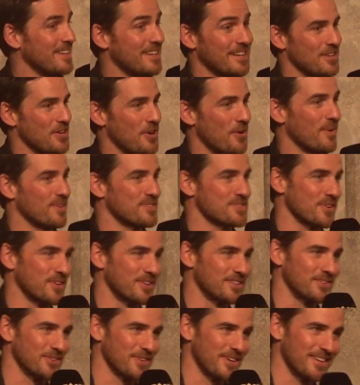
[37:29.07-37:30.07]
He didn't know I was
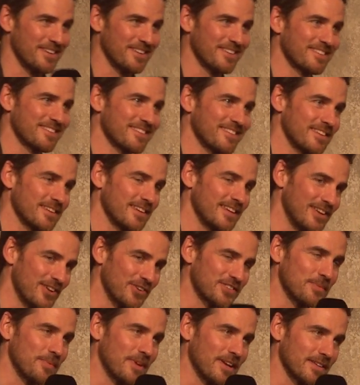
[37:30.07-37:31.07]
going to do that. He
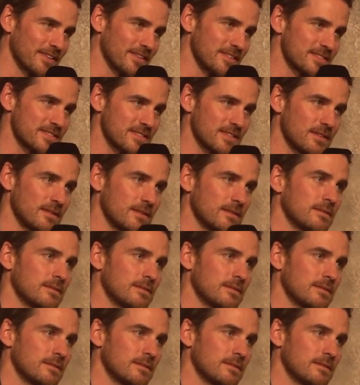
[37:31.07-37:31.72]
looked at me like this.